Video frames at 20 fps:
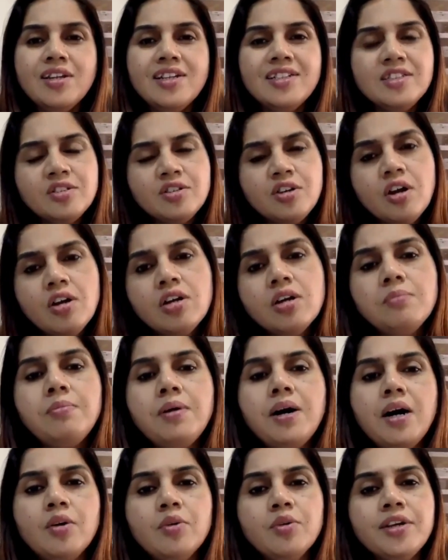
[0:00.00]
So let's talk
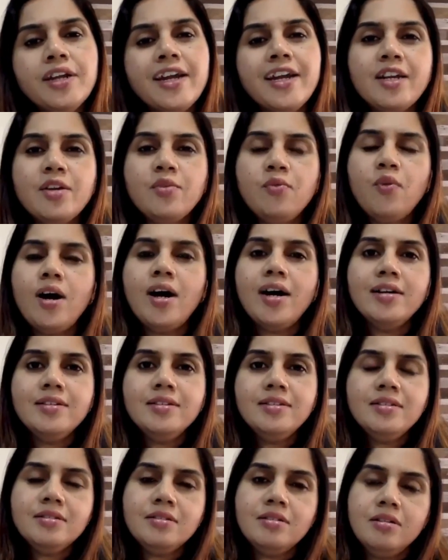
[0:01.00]
about
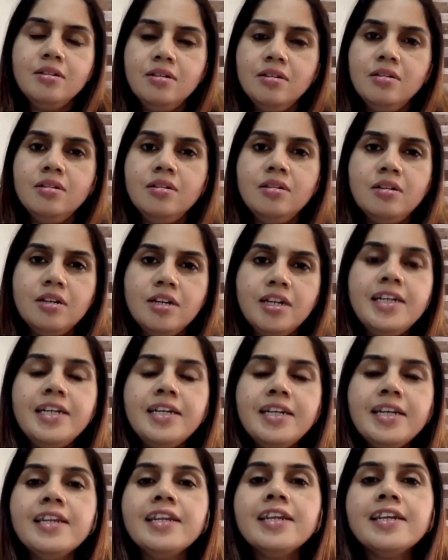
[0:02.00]
advanced
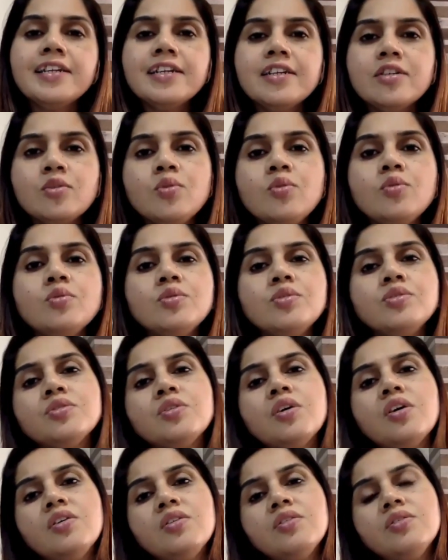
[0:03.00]
integrated
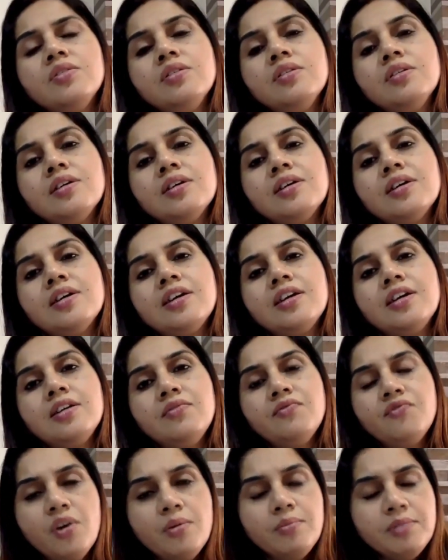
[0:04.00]
course on
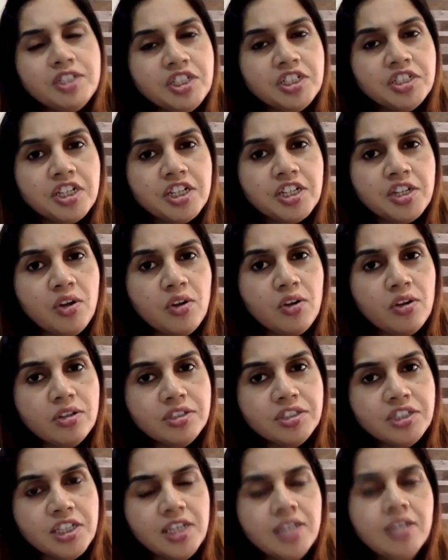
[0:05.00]
information
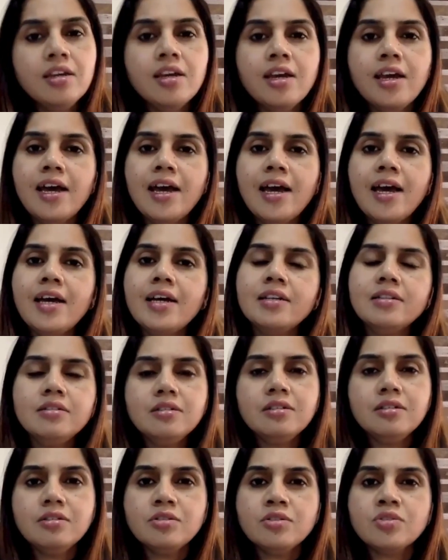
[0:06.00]
technology
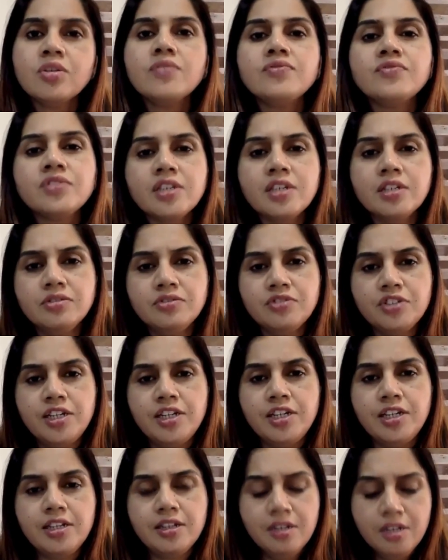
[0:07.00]
and soft skill
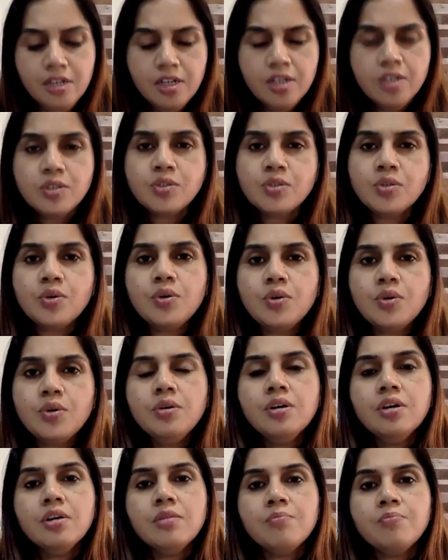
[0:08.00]
training.
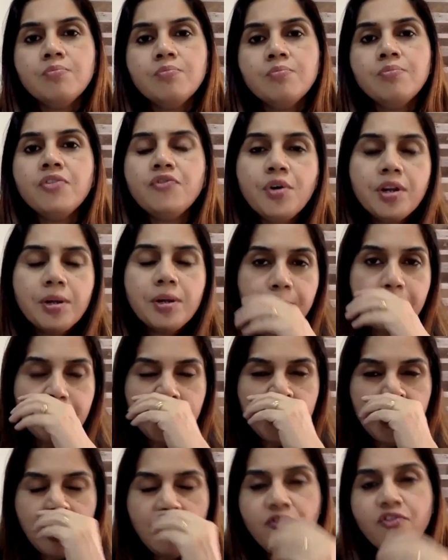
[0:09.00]
So before
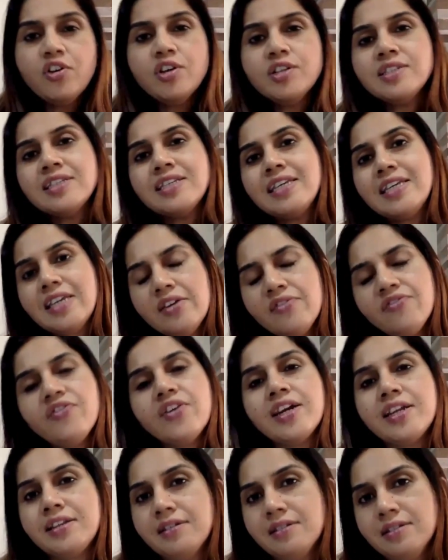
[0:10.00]
appearing for
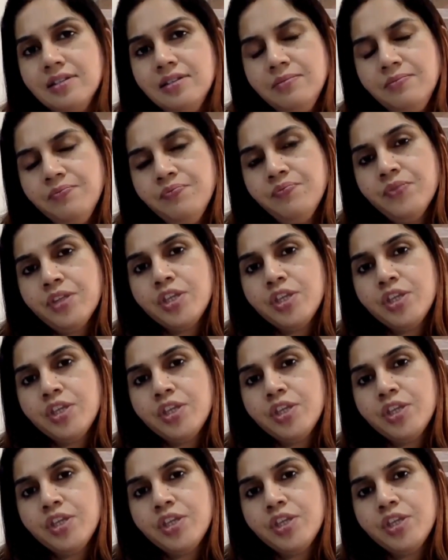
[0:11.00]
CA final,